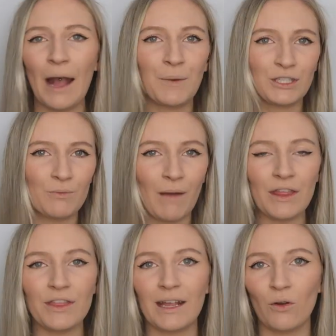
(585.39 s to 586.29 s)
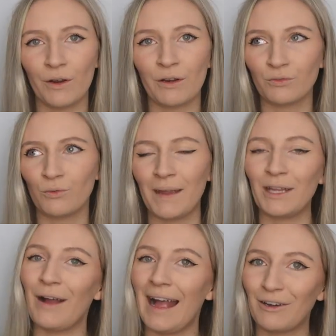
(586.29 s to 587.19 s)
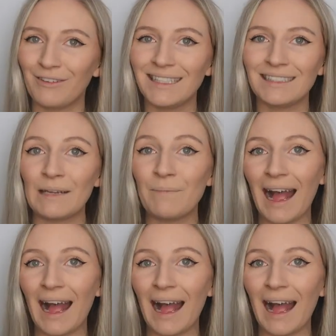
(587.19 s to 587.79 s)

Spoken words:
and which you might think oils will make your hair greasy,